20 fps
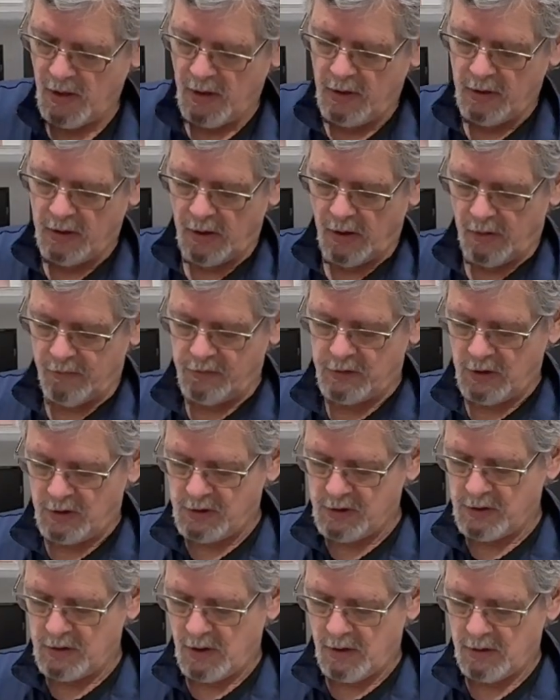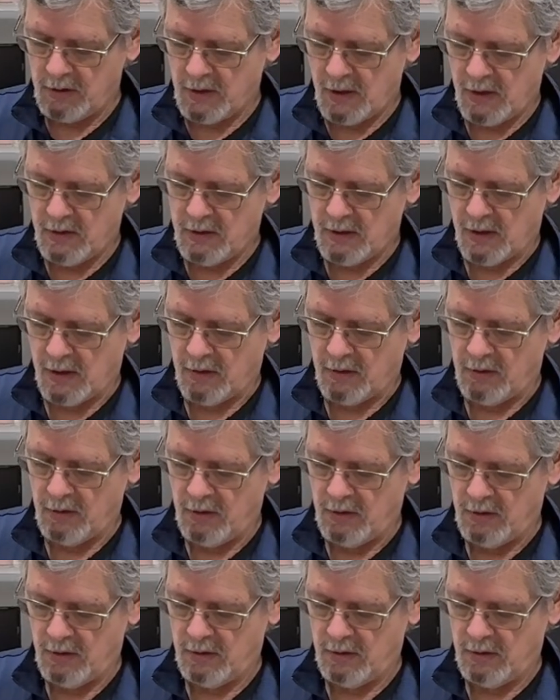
Now I've just snugged that down.